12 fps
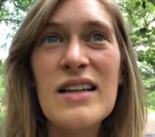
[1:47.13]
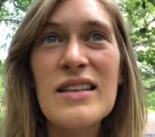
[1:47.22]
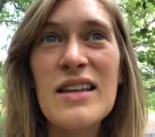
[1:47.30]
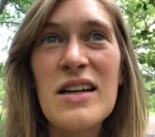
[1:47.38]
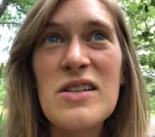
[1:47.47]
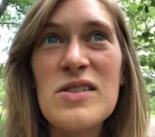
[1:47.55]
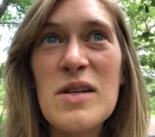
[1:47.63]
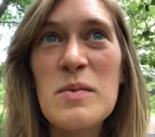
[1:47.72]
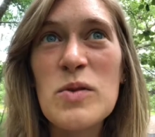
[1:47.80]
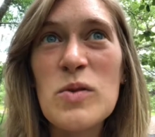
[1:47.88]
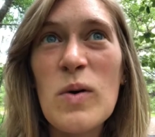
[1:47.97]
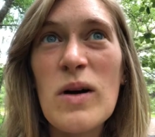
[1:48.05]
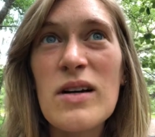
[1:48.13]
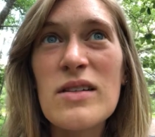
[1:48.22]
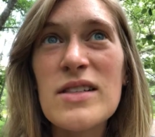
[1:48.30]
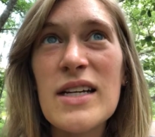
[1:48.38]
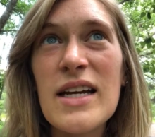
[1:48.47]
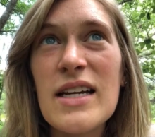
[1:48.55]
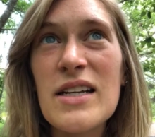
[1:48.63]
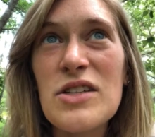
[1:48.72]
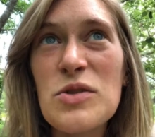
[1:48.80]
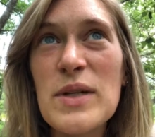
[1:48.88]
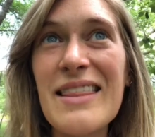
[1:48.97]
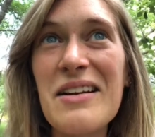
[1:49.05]
There are some squirrels in a
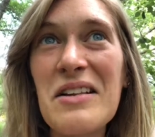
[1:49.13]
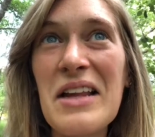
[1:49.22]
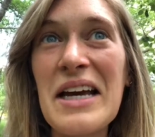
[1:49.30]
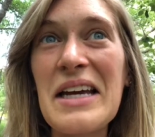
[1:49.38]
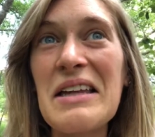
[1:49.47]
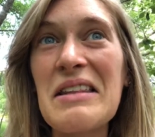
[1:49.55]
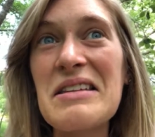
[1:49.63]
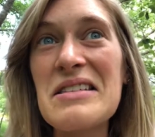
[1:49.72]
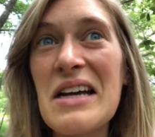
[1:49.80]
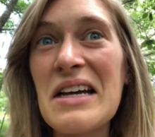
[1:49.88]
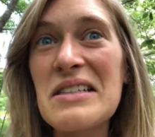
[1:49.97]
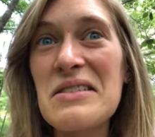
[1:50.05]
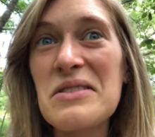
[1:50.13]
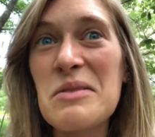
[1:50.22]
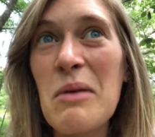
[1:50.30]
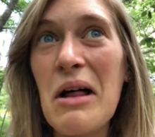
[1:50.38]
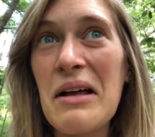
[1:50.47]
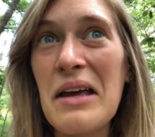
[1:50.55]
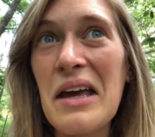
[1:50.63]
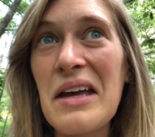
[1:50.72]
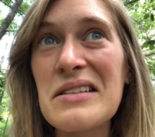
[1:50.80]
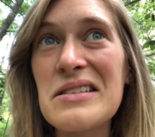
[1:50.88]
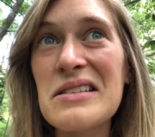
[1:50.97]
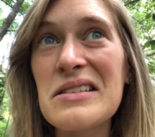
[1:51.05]
tree that are like the size of small
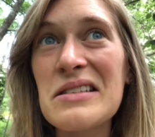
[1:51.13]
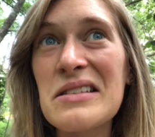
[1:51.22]
cats.